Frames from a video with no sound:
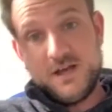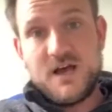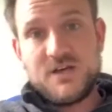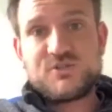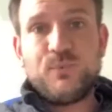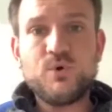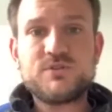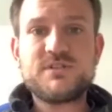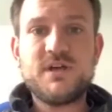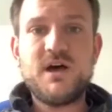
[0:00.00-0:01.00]

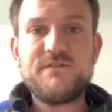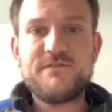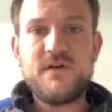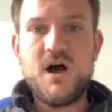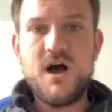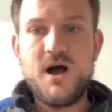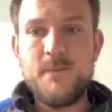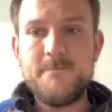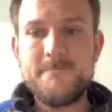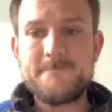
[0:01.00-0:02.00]
sports turf.
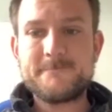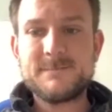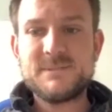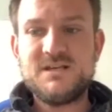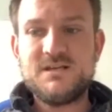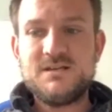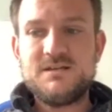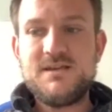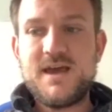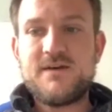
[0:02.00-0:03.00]

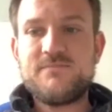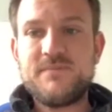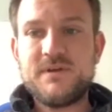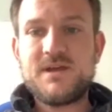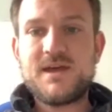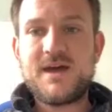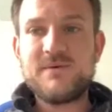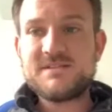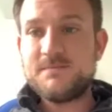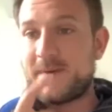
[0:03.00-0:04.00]
But how
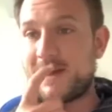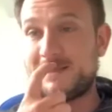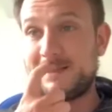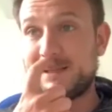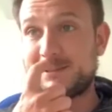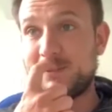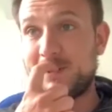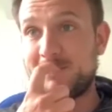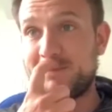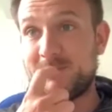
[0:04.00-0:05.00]
it's impacted us,
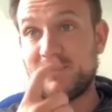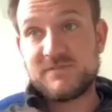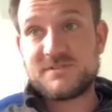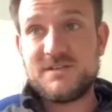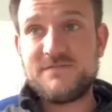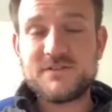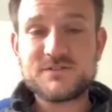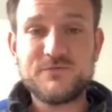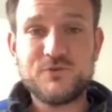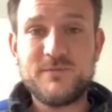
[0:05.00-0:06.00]
well, obviously, first
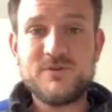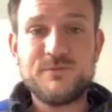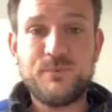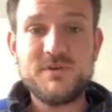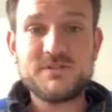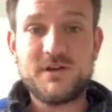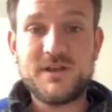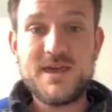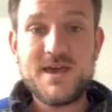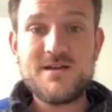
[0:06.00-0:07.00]
and foremost, the boys aren't
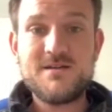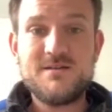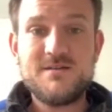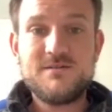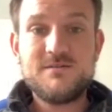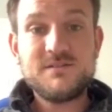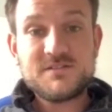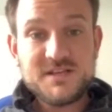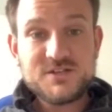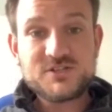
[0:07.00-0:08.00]
here. The
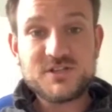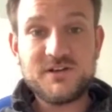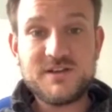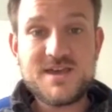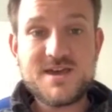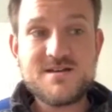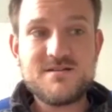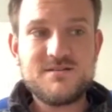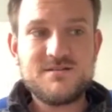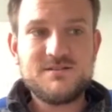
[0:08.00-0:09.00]
teachers aren't here.
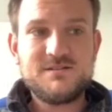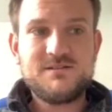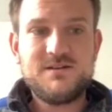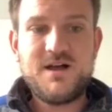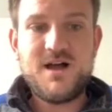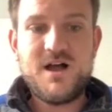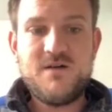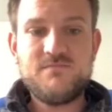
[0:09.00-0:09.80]
The